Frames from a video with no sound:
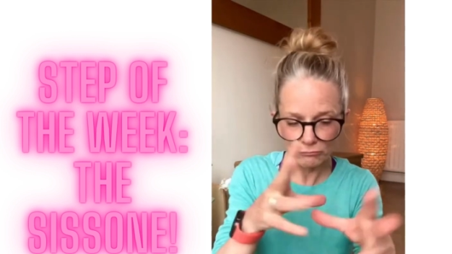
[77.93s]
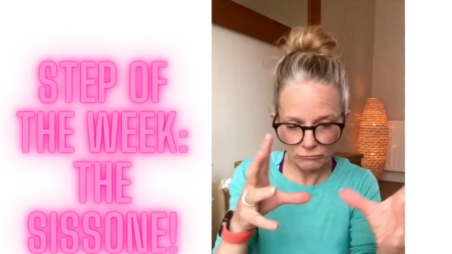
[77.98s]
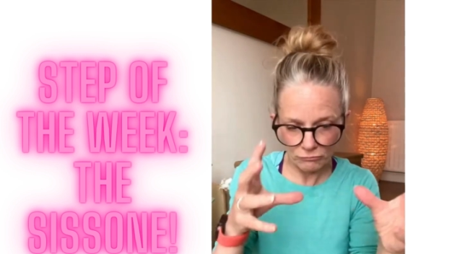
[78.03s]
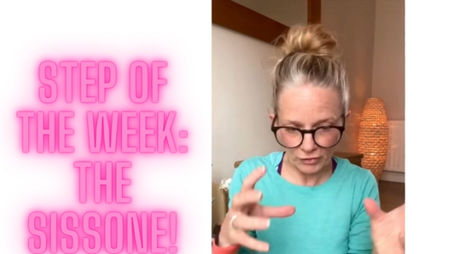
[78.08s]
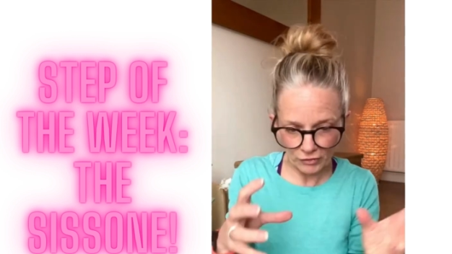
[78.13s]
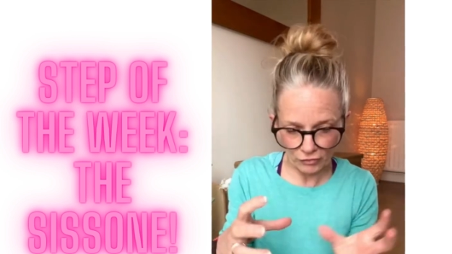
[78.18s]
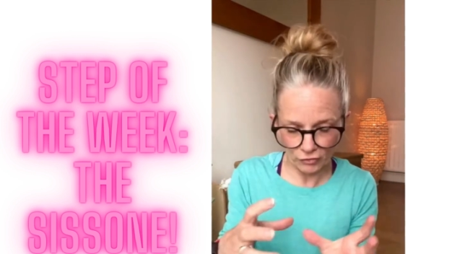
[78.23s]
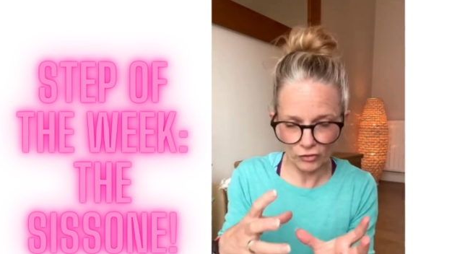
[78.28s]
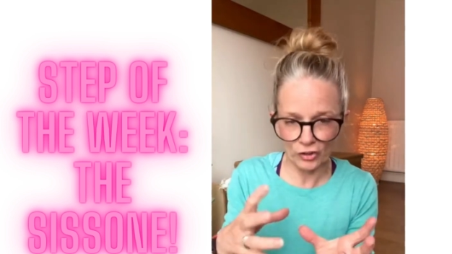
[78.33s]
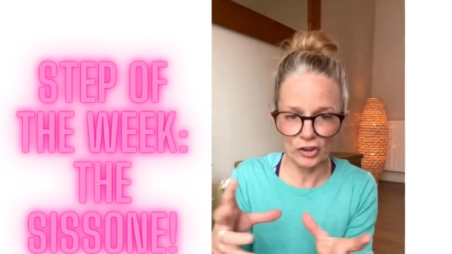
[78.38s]

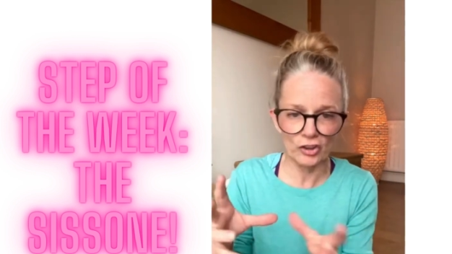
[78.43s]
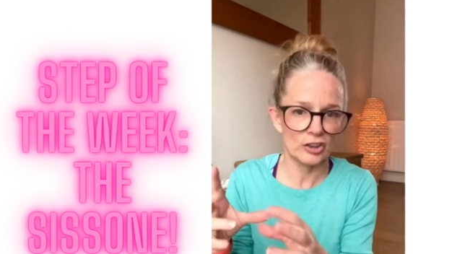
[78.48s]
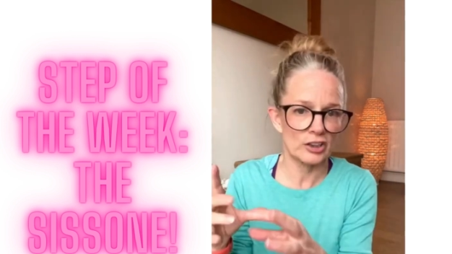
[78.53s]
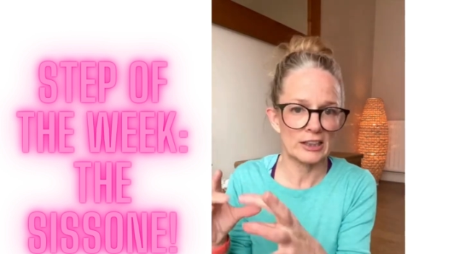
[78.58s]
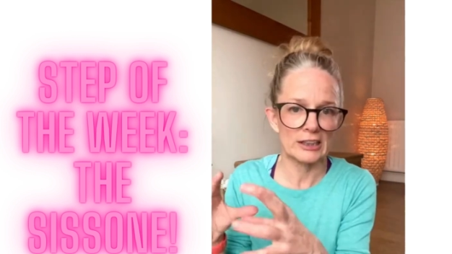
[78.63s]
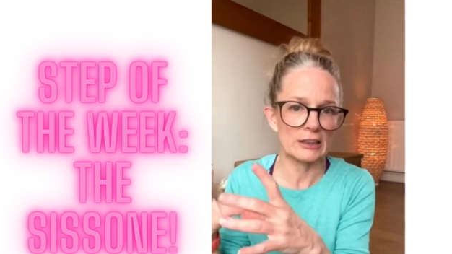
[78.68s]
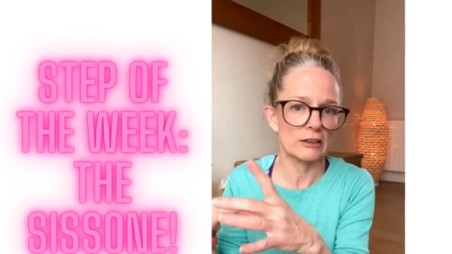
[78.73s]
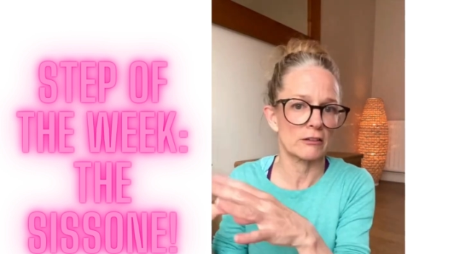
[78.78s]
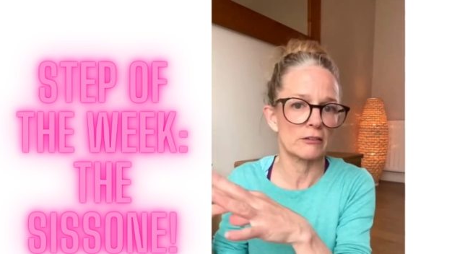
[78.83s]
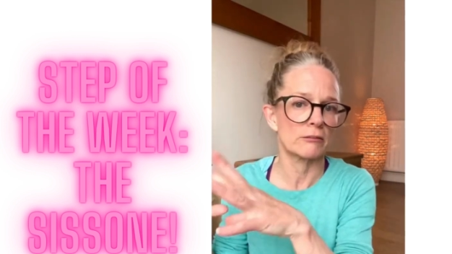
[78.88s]
this
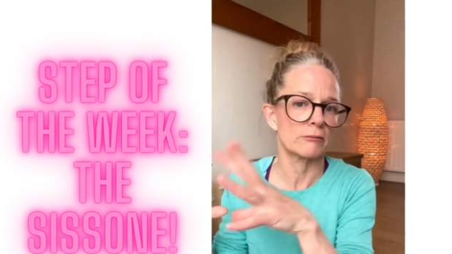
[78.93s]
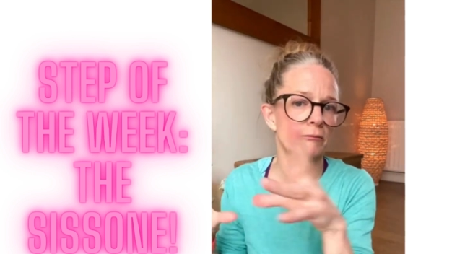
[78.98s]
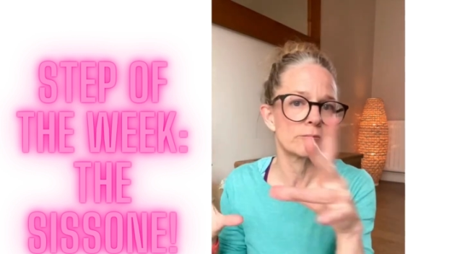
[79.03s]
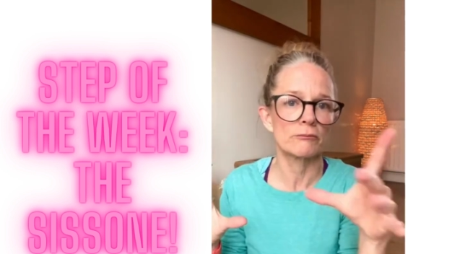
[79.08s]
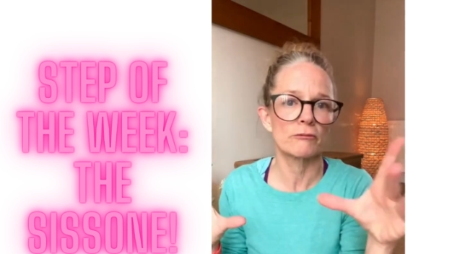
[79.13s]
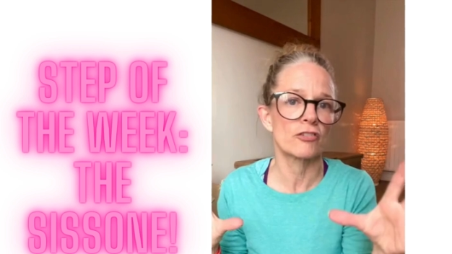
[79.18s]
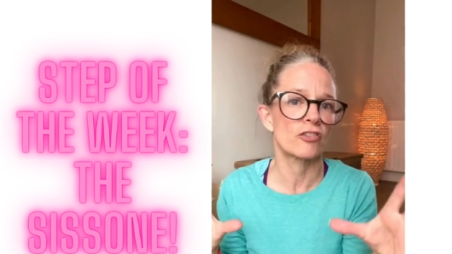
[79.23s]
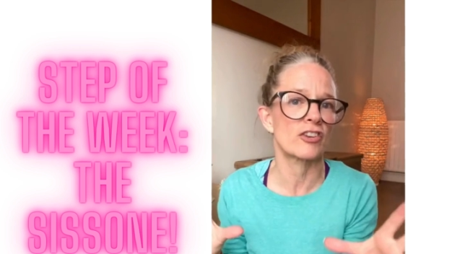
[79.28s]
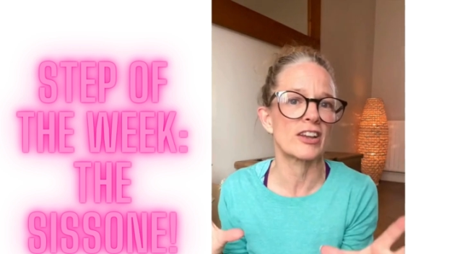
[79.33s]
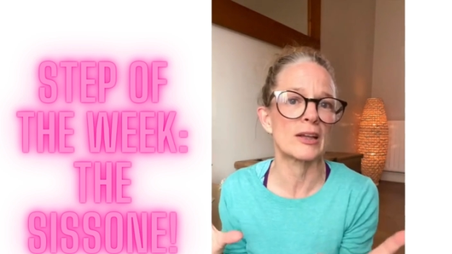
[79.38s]
little
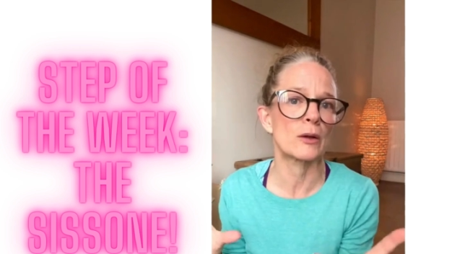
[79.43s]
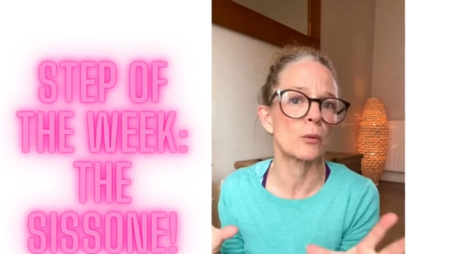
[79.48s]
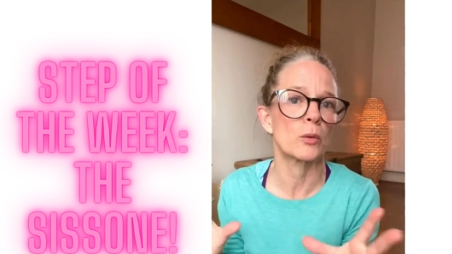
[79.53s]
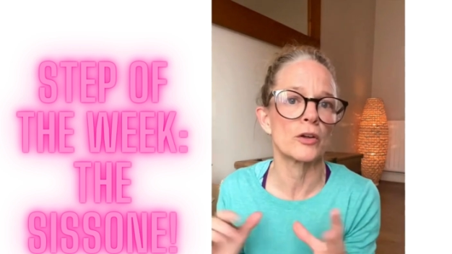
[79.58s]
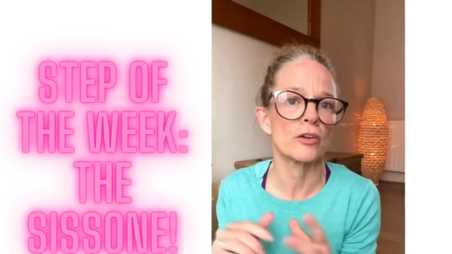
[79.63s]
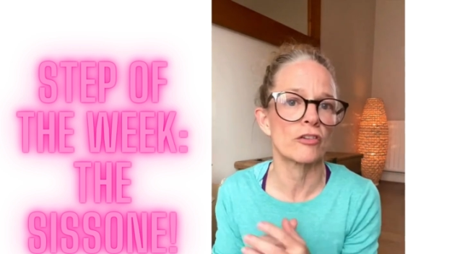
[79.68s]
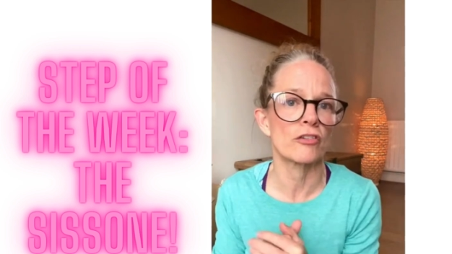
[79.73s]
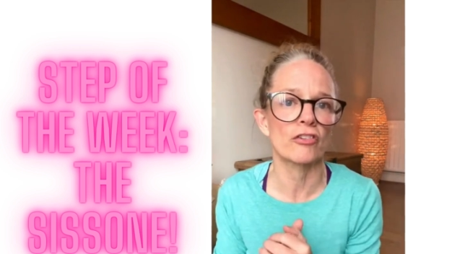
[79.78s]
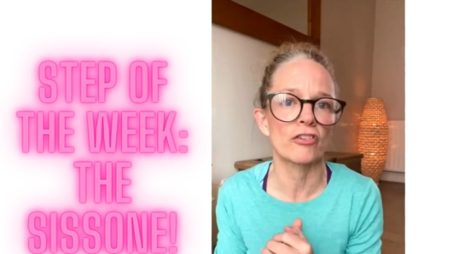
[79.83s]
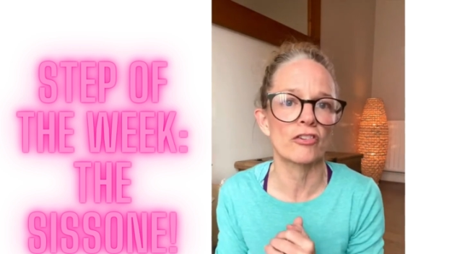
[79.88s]

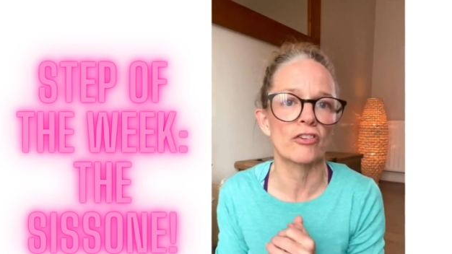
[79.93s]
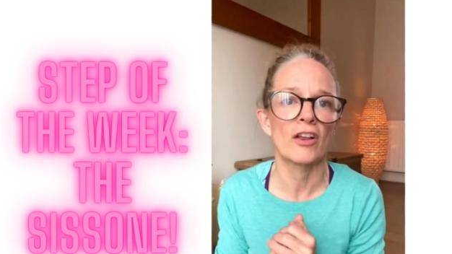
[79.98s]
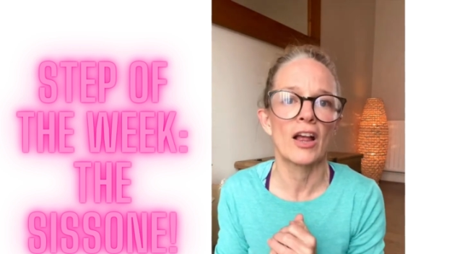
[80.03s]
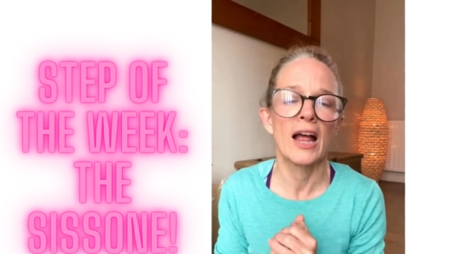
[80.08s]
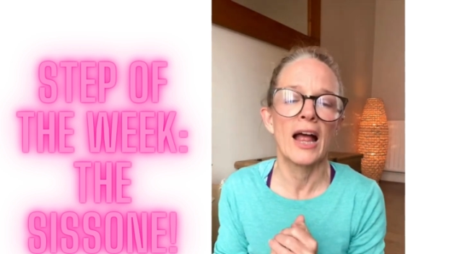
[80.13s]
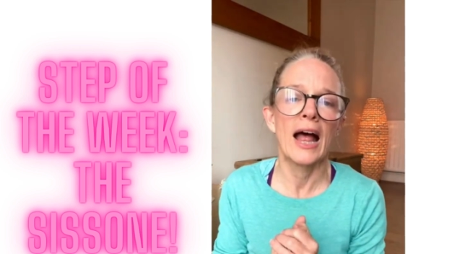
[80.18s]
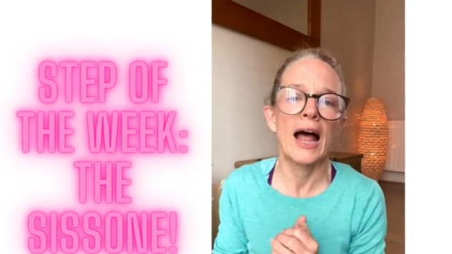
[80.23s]
sequence,